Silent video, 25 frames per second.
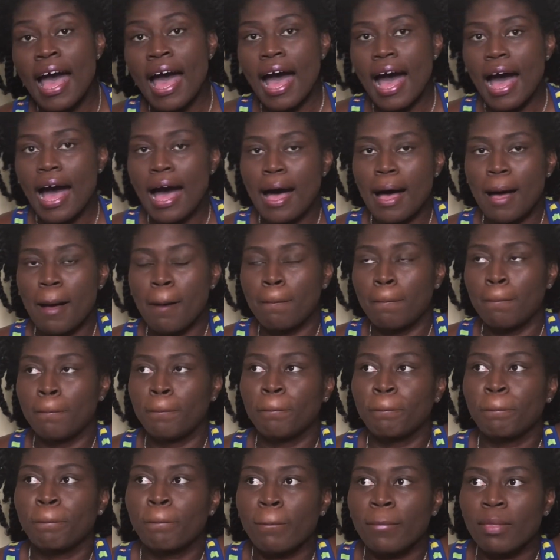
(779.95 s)

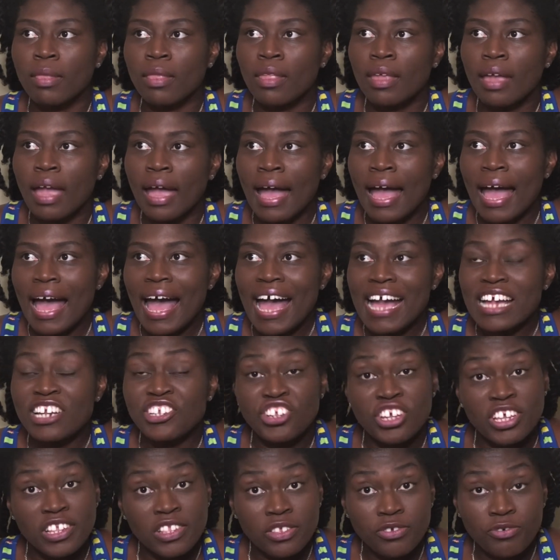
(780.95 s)
I
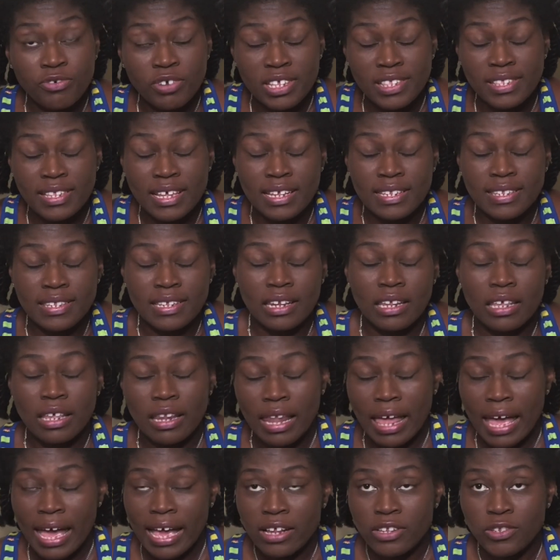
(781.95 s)
just recently,
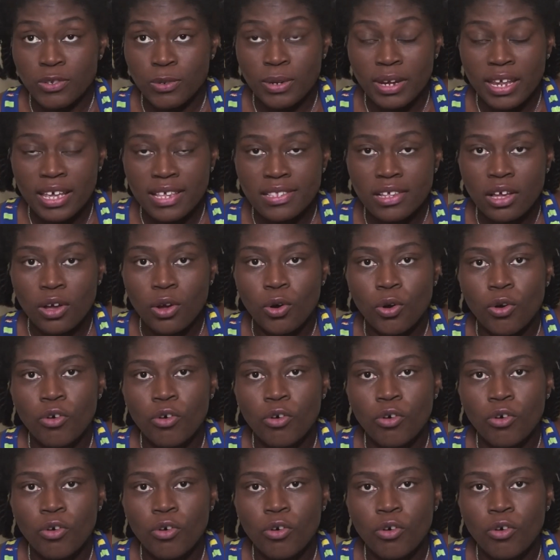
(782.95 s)
like 2 days ago,